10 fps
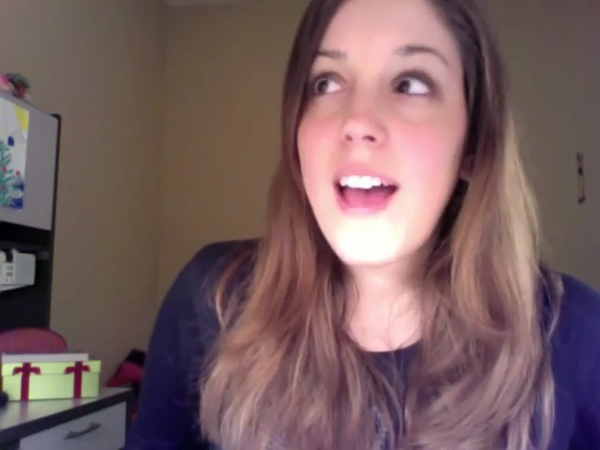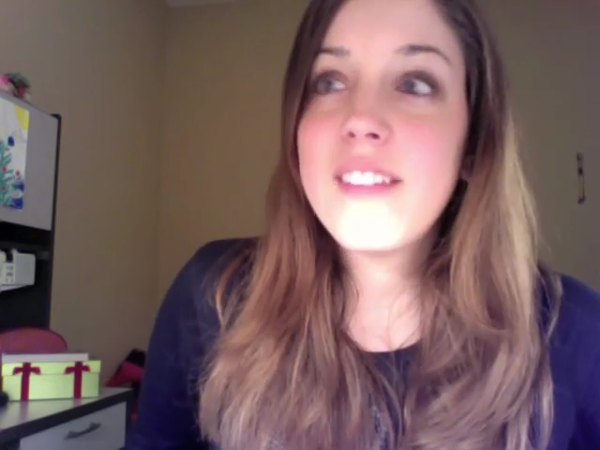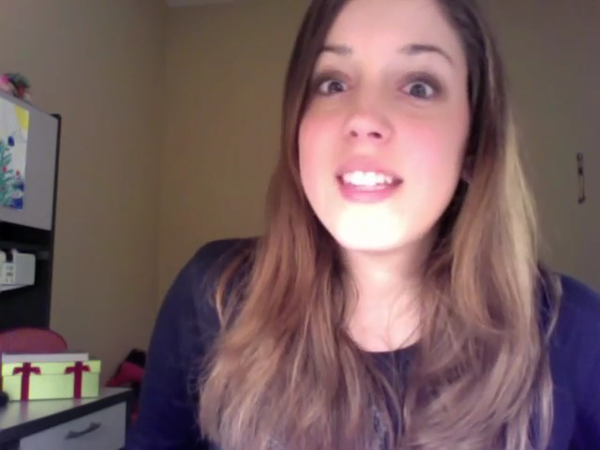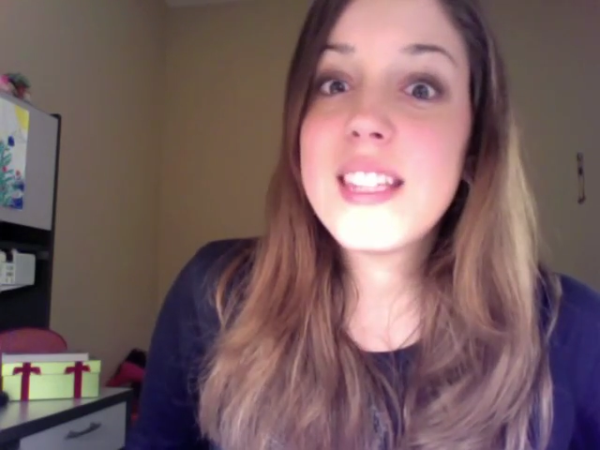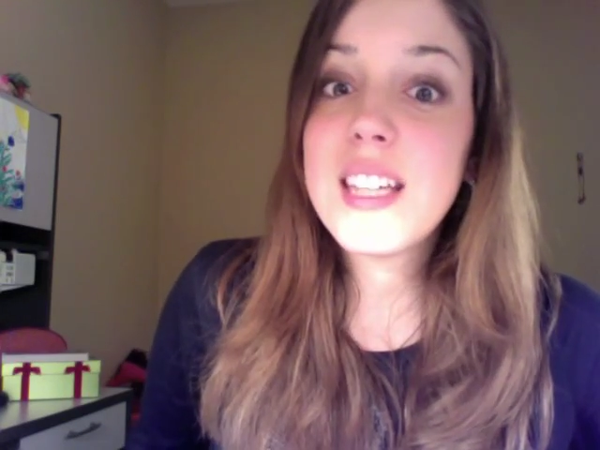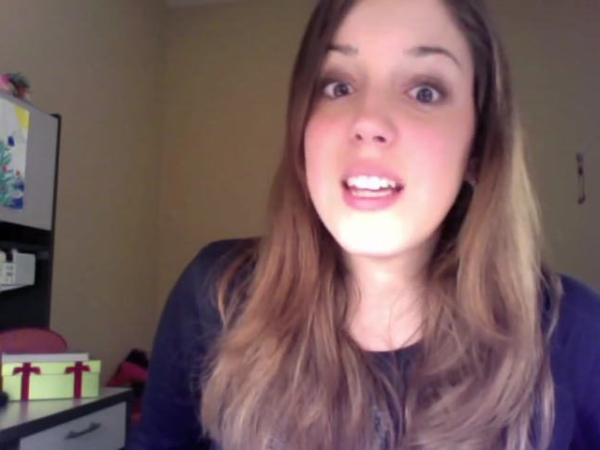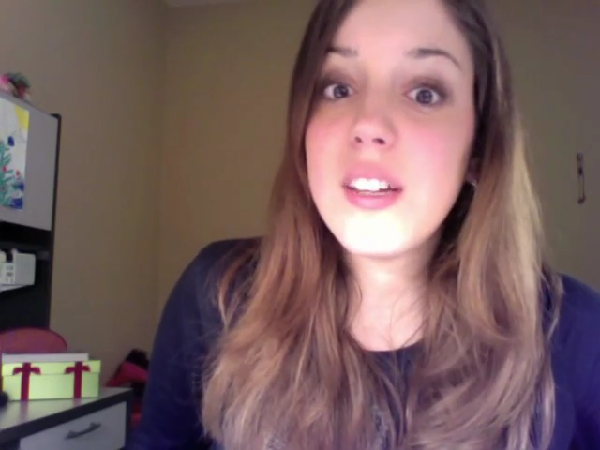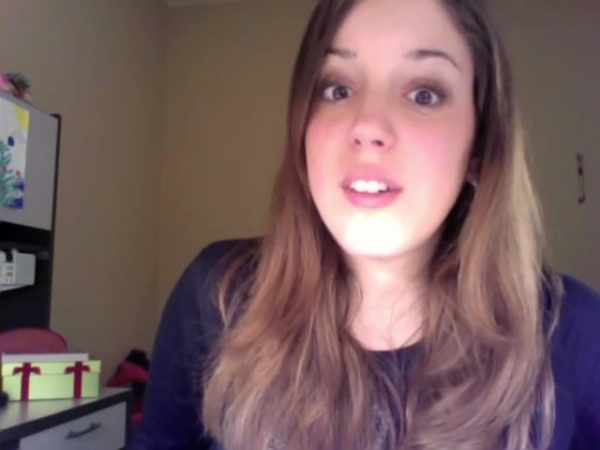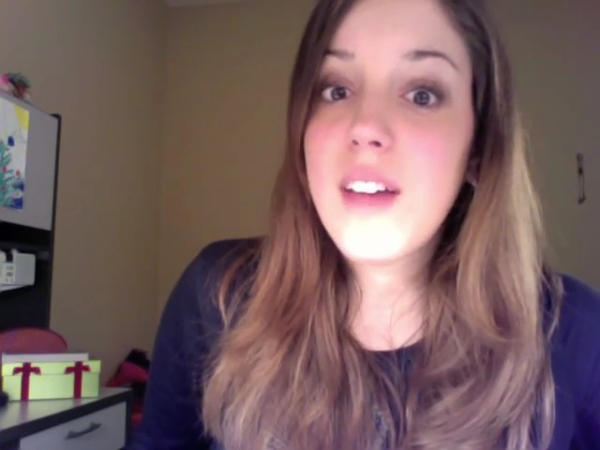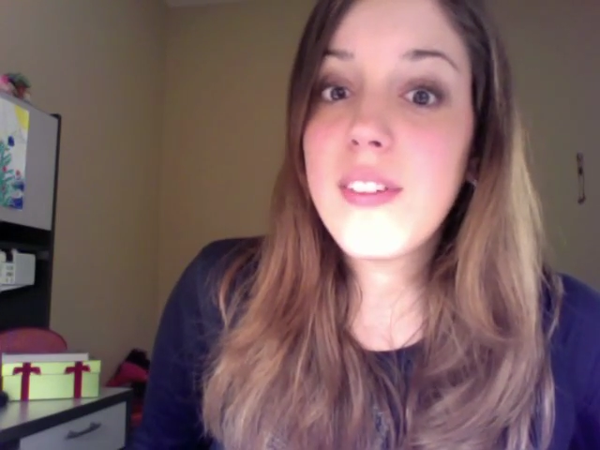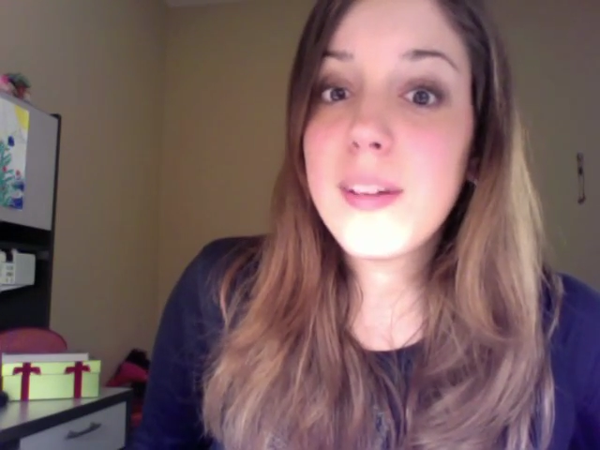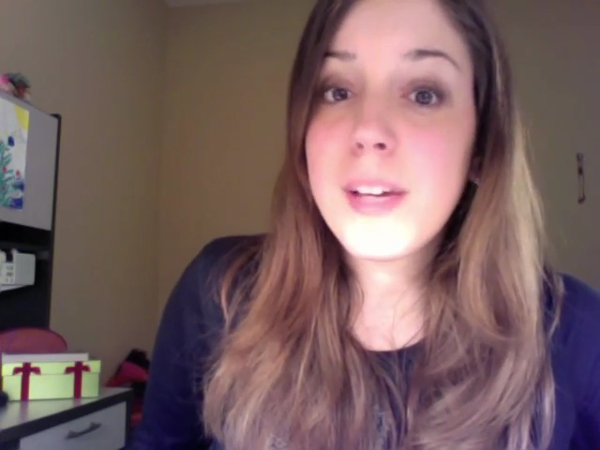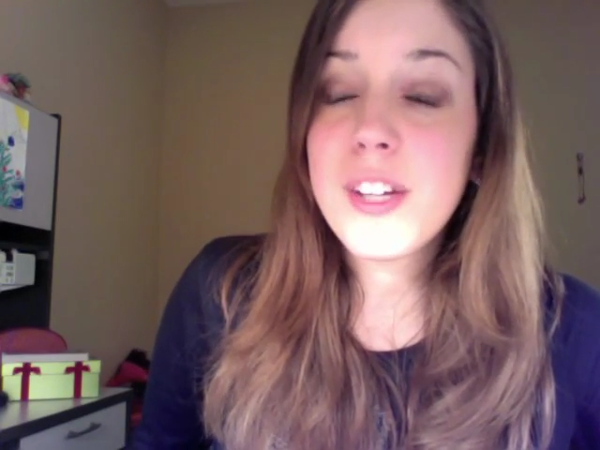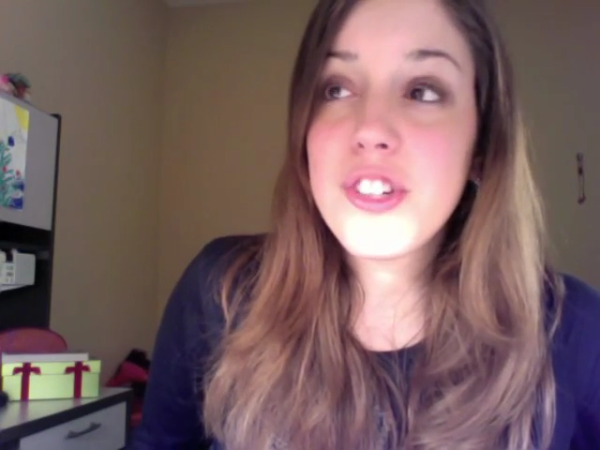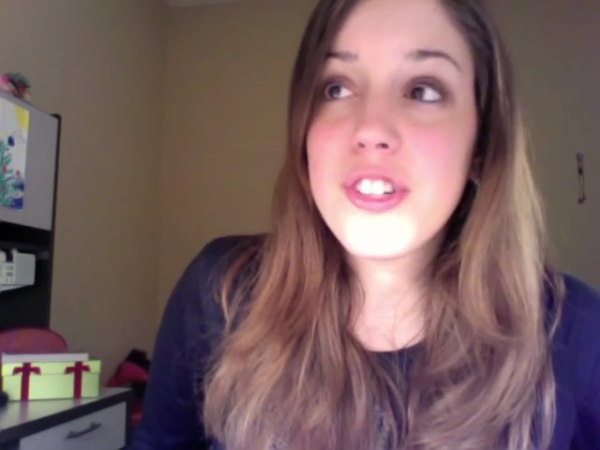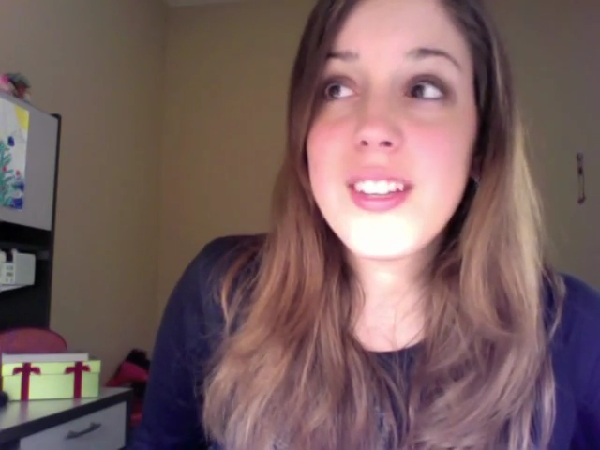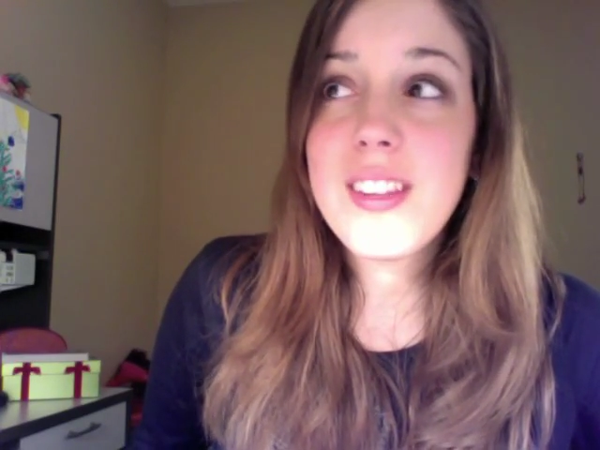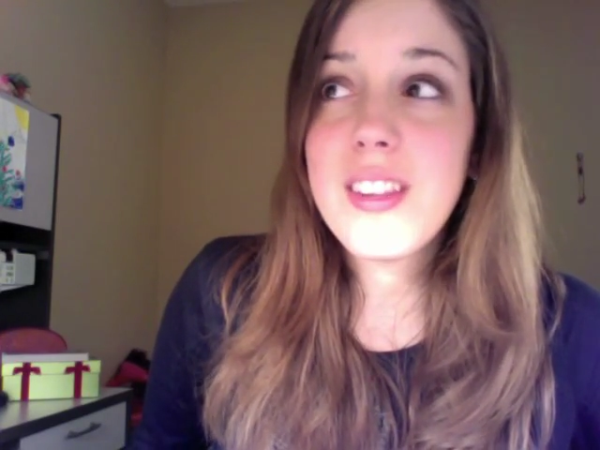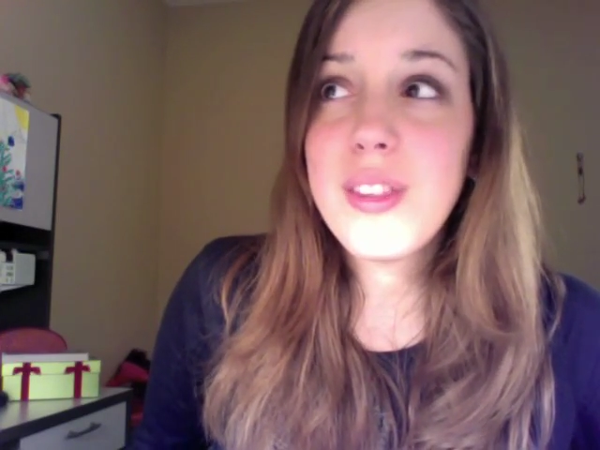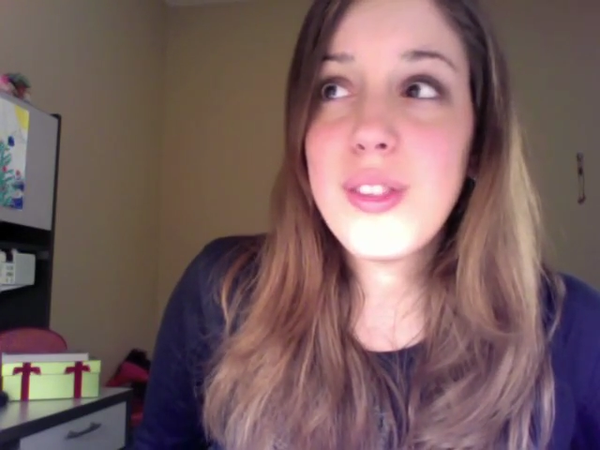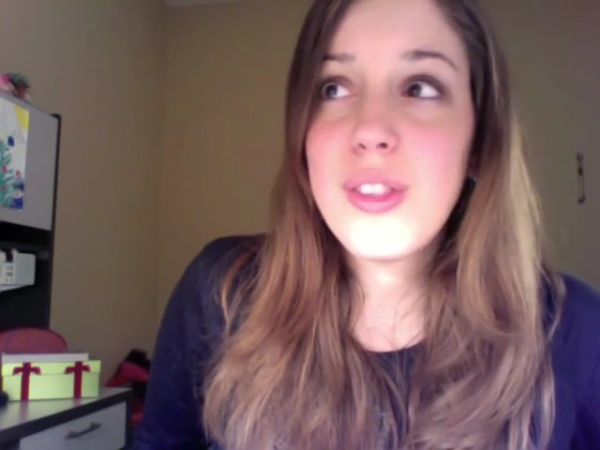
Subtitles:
I've seen graphic pictures, and